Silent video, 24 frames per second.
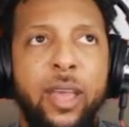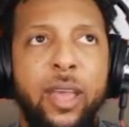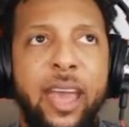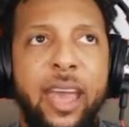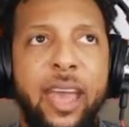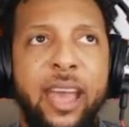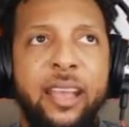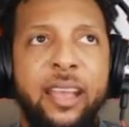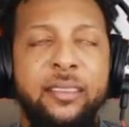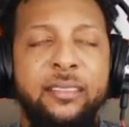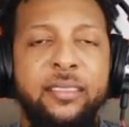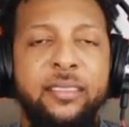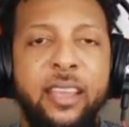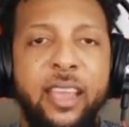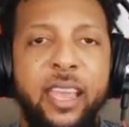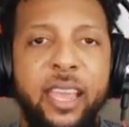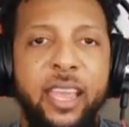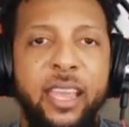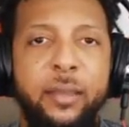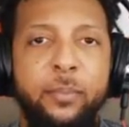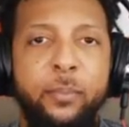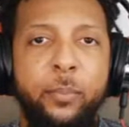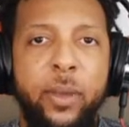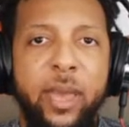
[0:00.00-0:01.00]
As
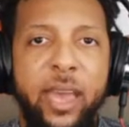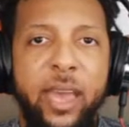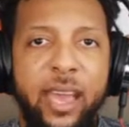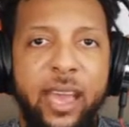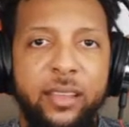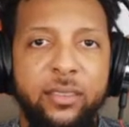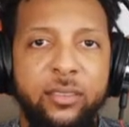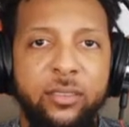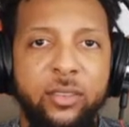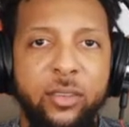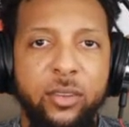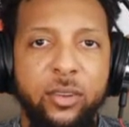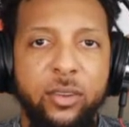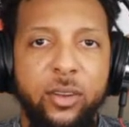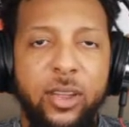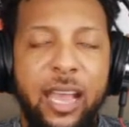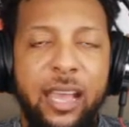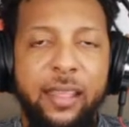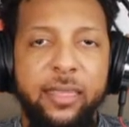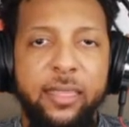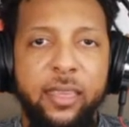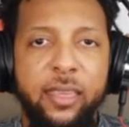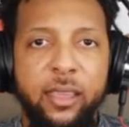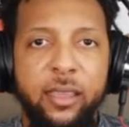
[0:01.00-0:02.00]
a passer,
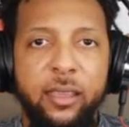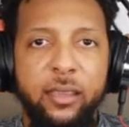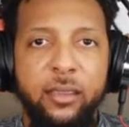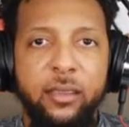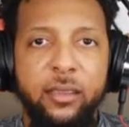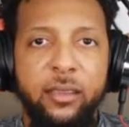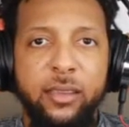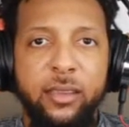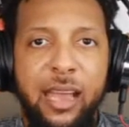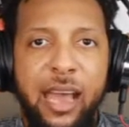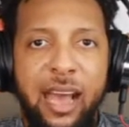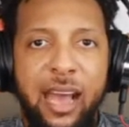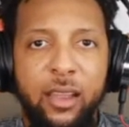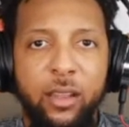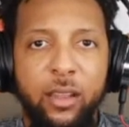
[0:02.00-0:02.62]
I think Kyler